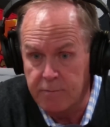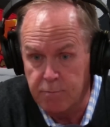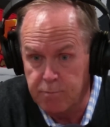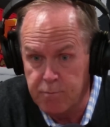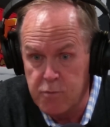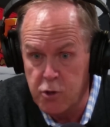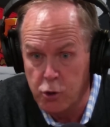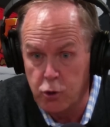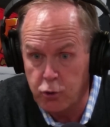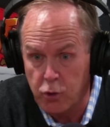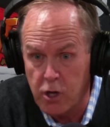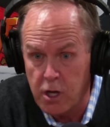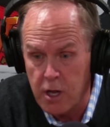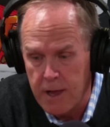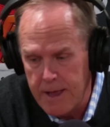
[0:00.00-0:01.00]

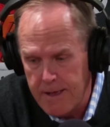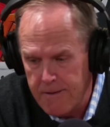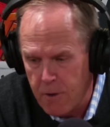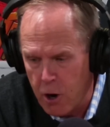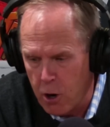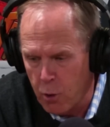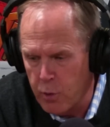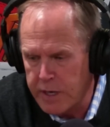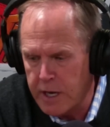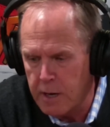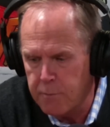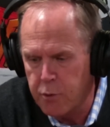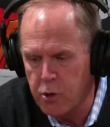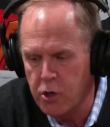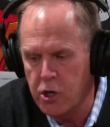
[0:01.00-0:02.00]
neutral? Or are we going
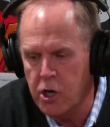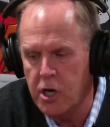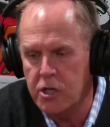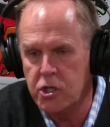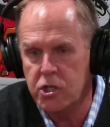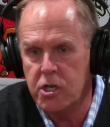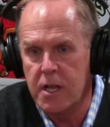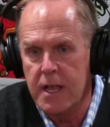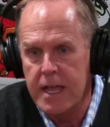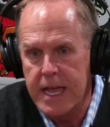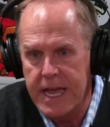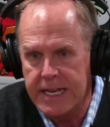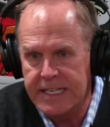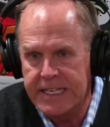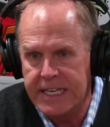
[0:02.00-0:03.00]
to push
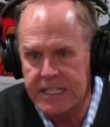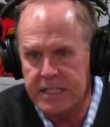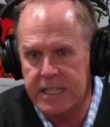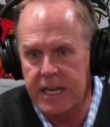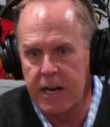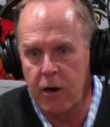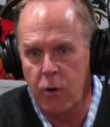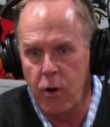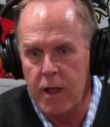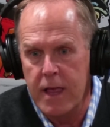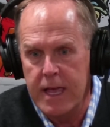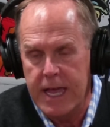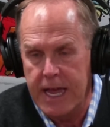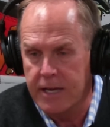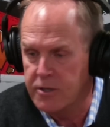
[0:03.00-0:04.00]
and get there?
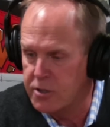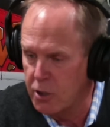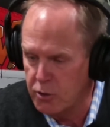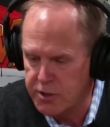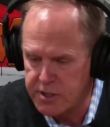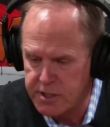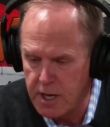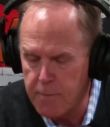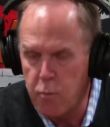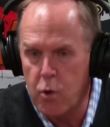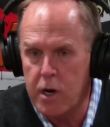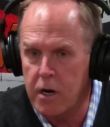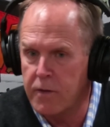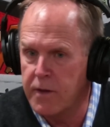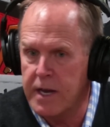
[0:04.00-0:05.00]
And so
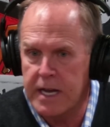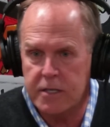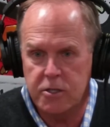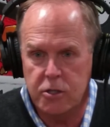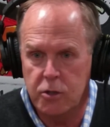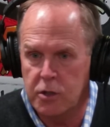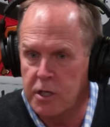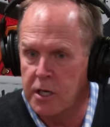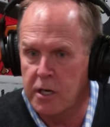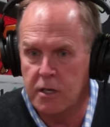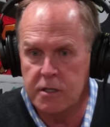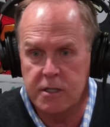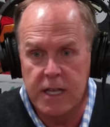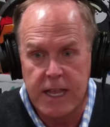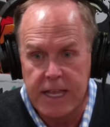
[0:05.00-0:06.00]
somewhere in the next 2
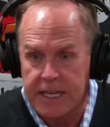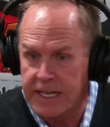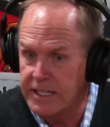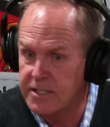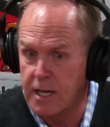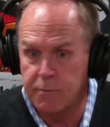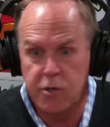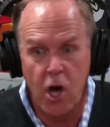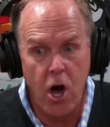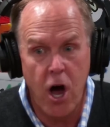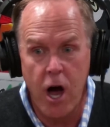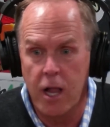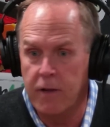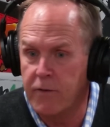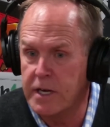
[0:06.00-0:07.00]
years, it's up to
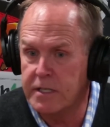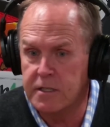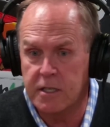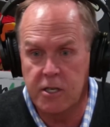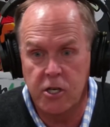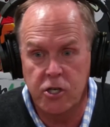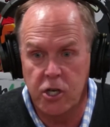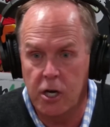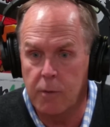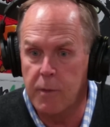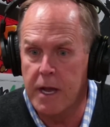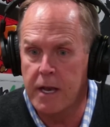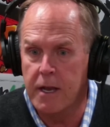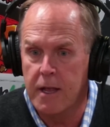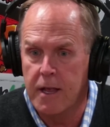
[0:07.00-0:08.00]
all of us to
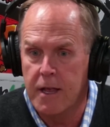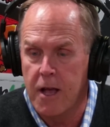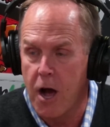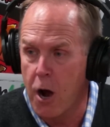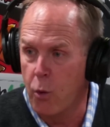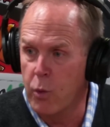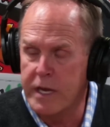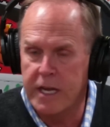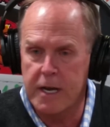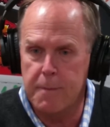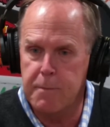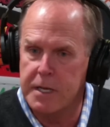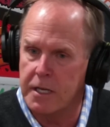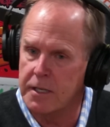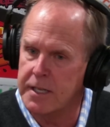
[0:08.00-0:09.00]
determine, are we going to
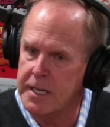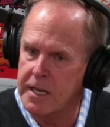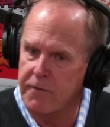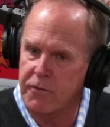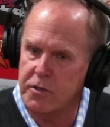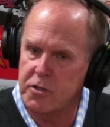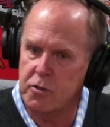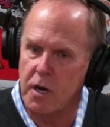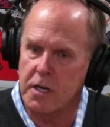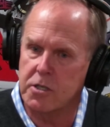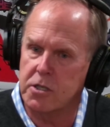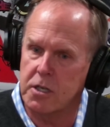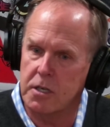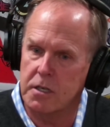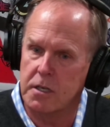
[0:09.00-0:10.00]
build an
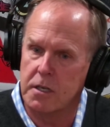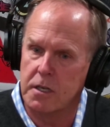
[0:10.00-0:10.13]
infrastructure?